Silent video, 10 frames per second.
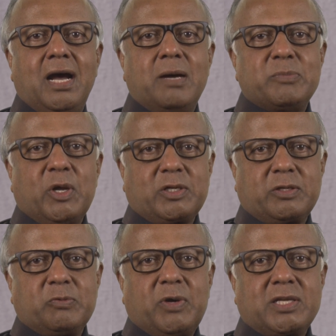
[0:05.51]
I'm
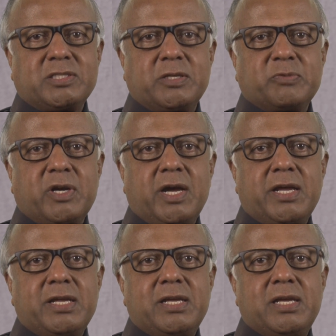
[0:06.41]
Dr. Vasdev
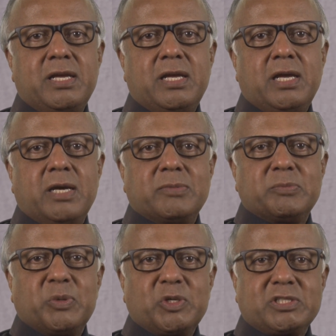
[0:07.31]
Rai. I'm
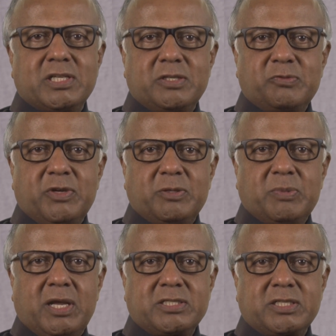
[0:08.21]
a board certified
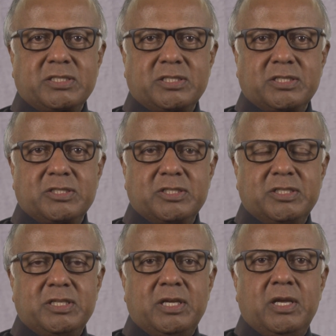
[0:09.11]
plastic
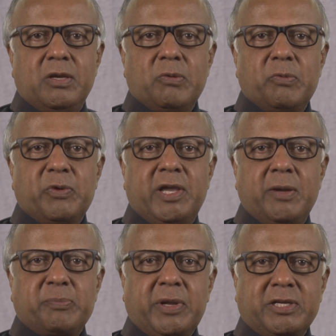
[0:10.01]
surgeon. We
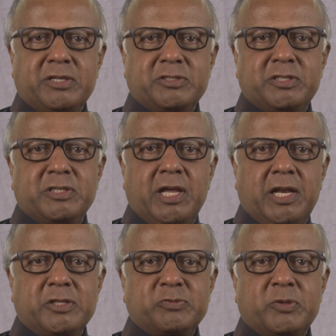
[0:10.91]
have practiced in
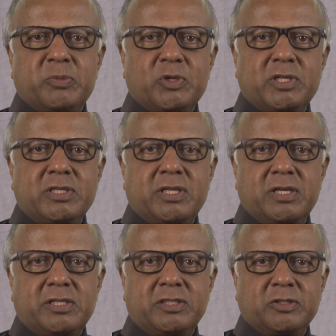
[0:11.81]
Dallas for more than
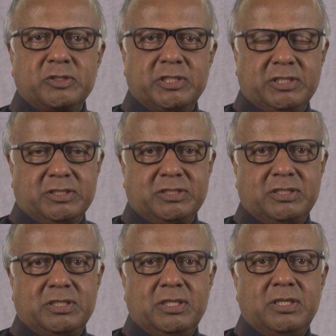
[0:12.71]
32 years.
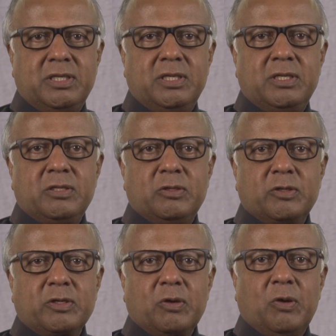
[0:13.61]

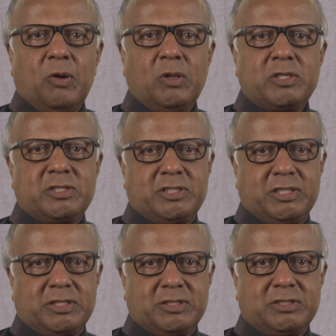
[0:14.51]
During all these
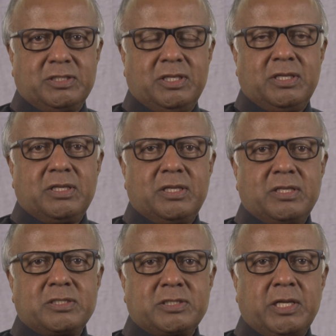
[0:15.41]
years,
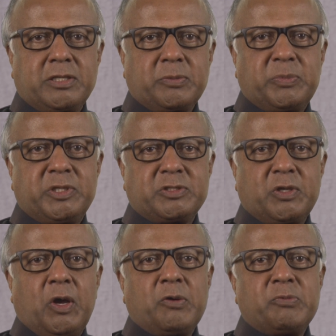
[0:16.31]
the centerpiece
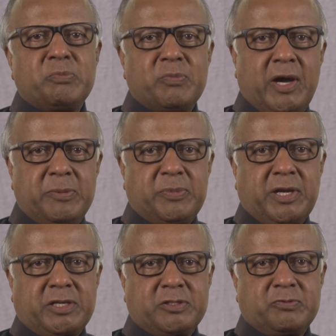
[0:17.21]
of my
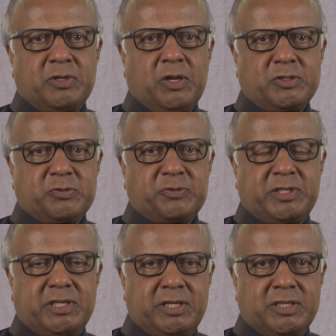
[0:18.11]
practice
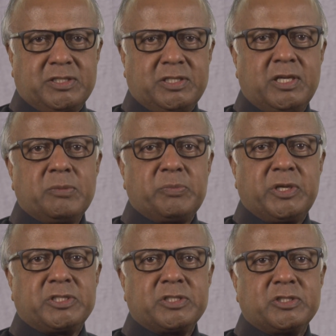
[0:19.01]
philosophy is
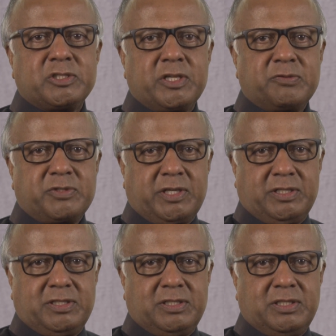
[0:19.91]
patient safety.